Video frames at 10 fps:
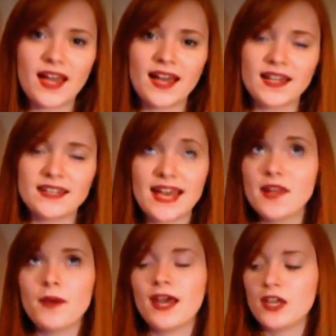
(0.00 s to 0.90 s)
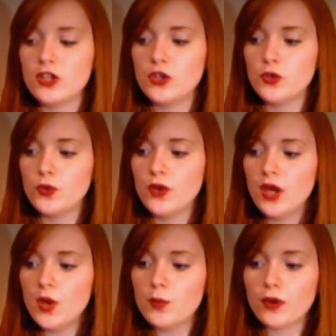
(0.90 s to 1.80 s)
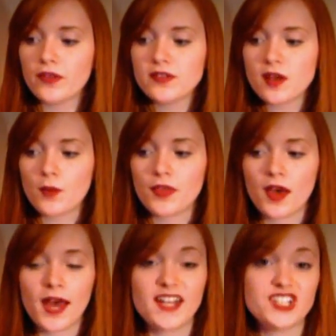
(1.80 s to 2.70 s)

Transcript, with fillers: And anyway, you bring this up with her